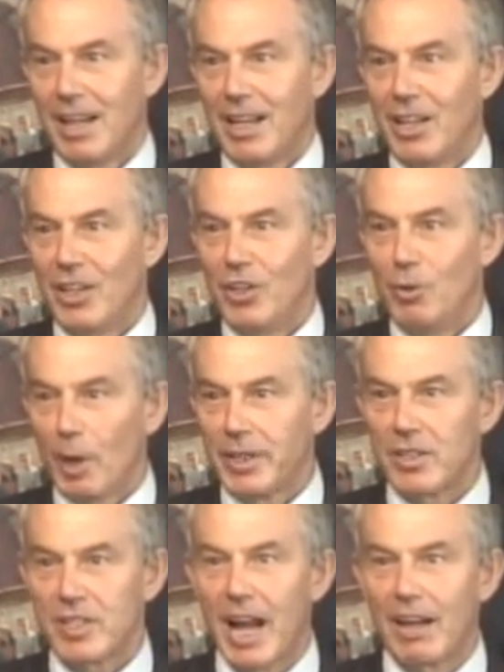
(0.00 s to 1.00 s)
You
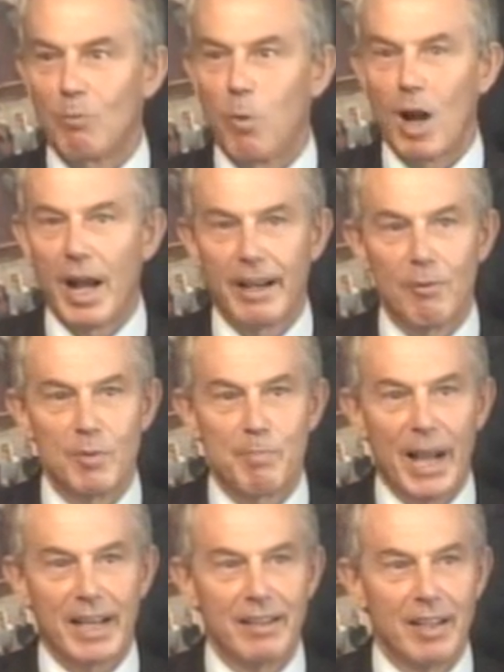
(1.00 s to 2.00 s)
understand why,
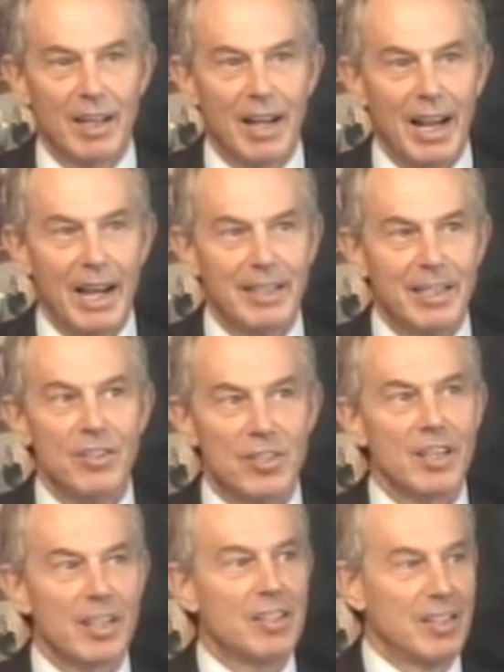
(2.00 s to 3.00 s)
back in the
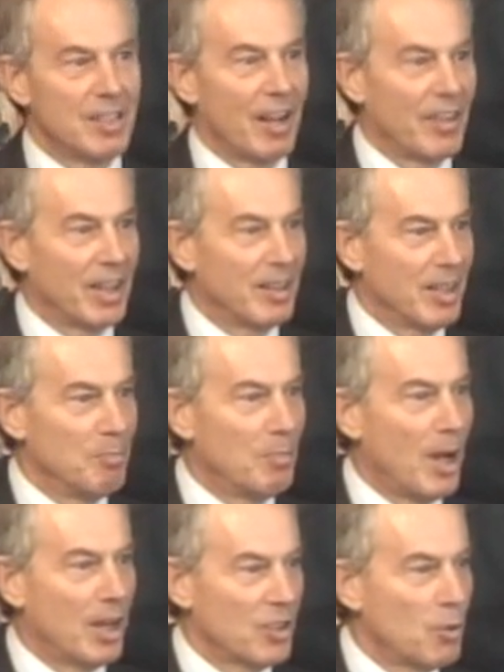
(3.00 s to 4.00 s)
1860s, I think, that
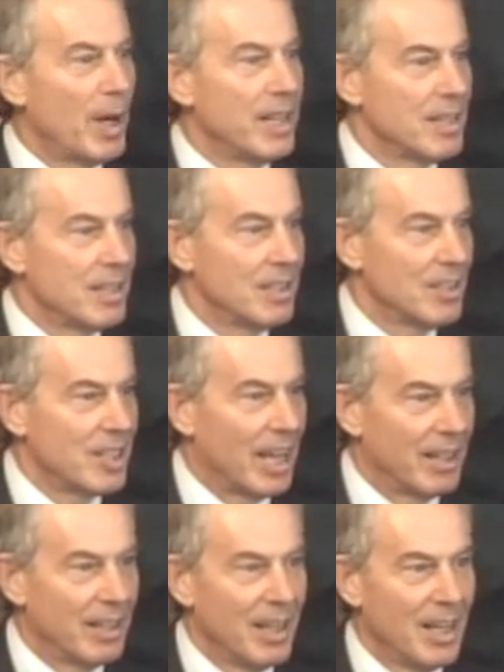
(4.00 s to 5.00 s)
Mark Twain
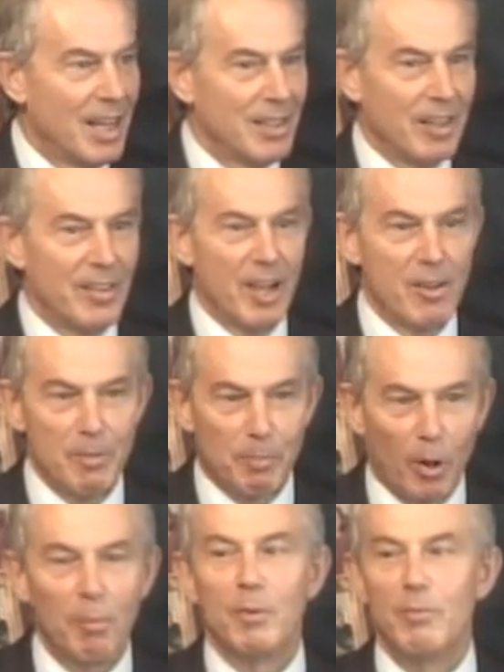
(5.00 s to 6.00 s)
said that the only
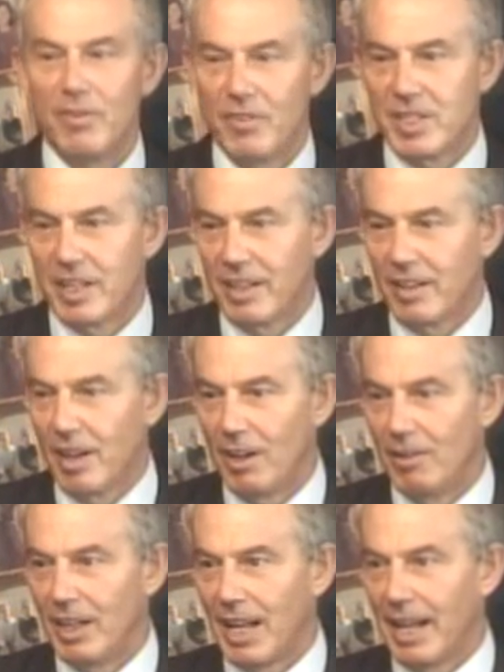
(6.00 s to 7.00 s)
problem with visiting the
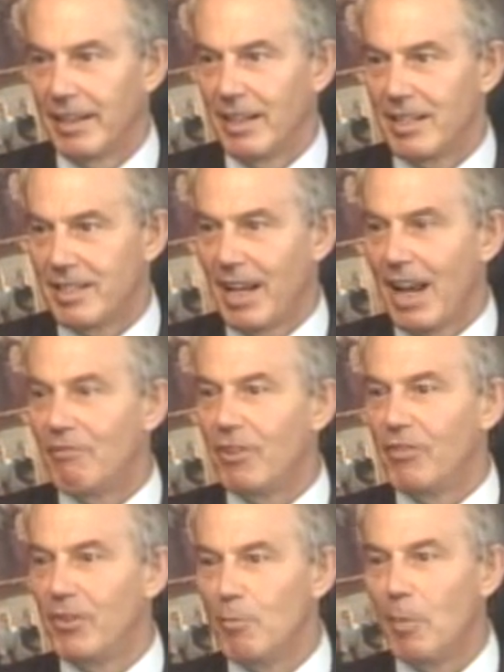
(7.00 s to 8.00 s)
Holy Land is that every
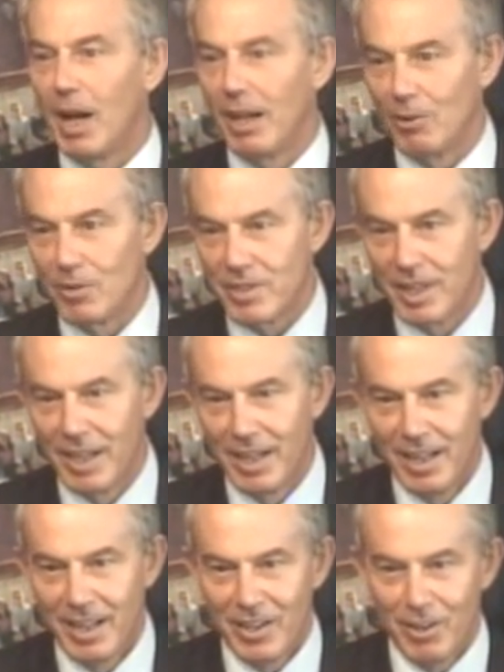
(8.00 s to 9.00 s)
few miles
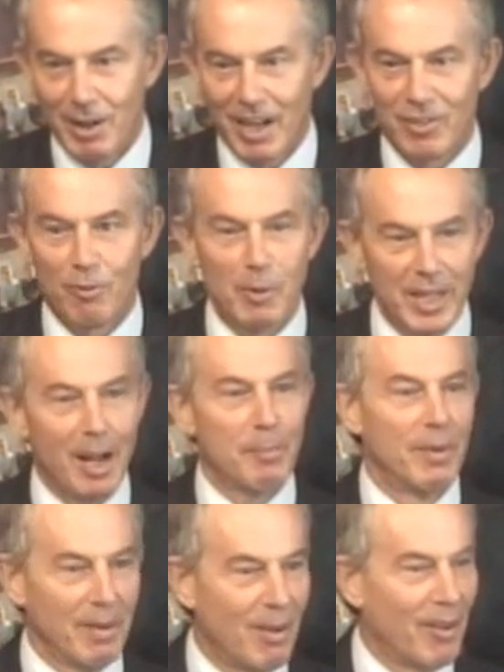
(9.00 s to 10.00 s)
you had to read up
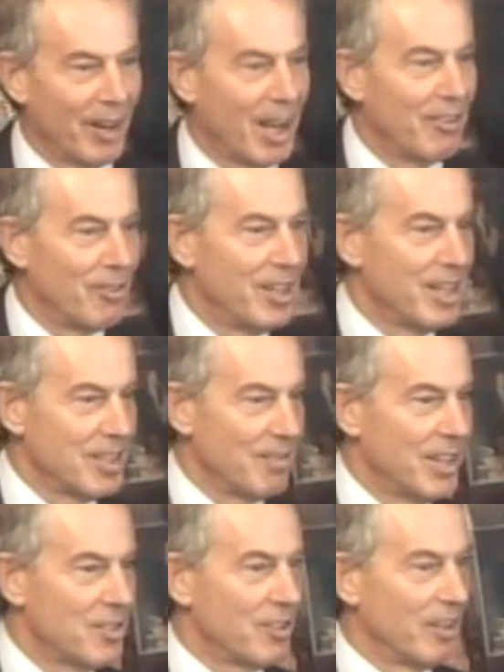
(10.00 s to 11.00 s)
on 100 years of
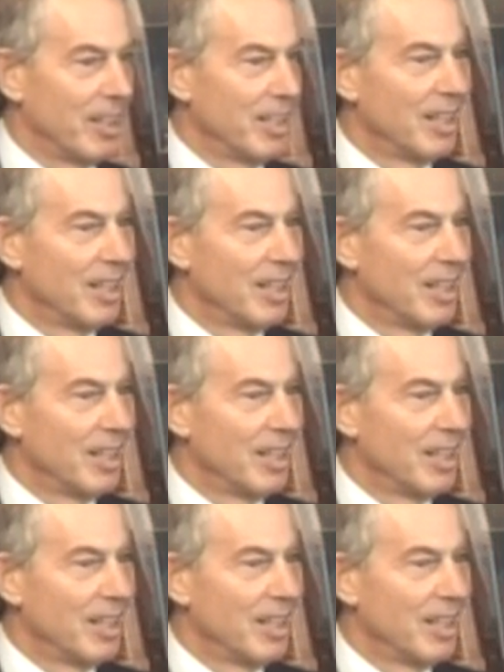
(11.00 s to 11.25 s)
history.